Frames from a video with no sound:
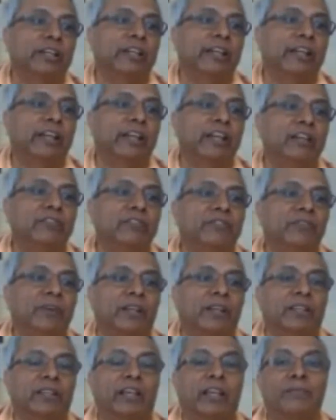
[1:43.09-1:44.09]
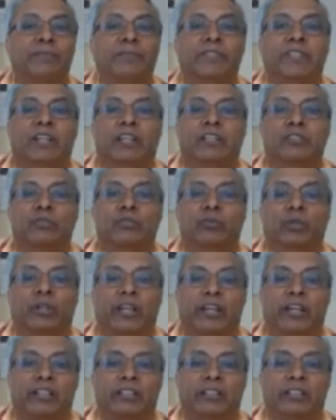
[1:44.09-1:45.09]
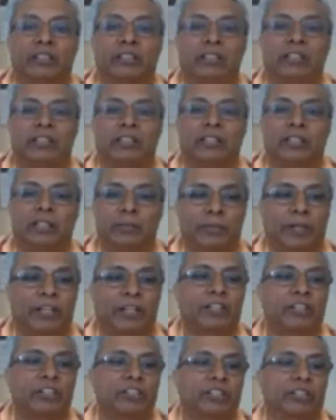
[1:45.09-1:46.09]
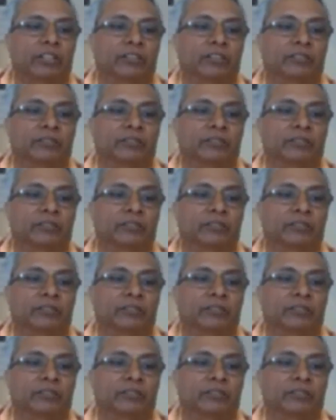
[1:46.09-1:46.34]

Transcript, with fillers: help, uh, helps us to get liberation.